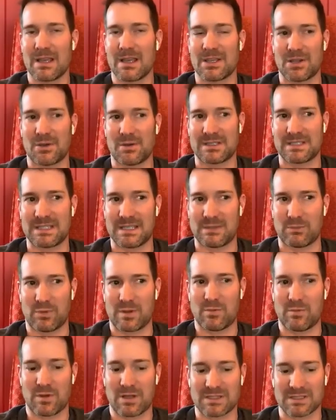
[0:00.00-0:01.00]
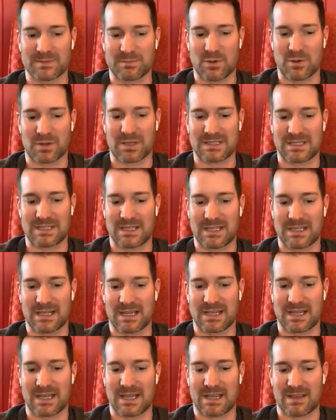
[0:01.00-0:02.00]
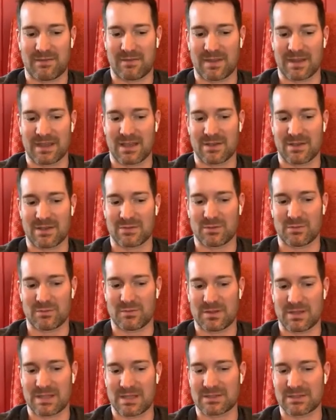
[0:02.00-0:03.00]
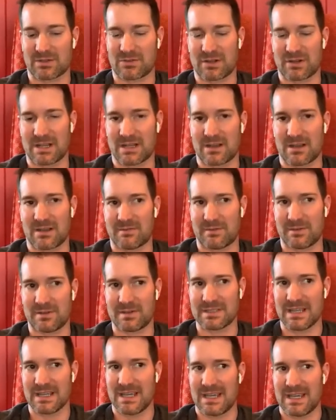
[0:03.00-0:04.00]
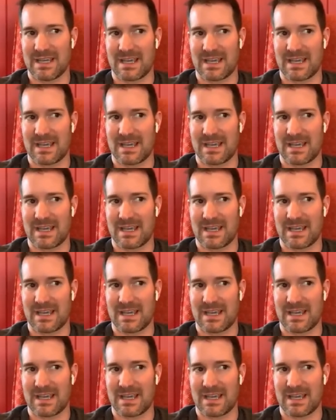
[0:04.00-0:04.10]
We went and spoke at DIA for the guys that's a great conference.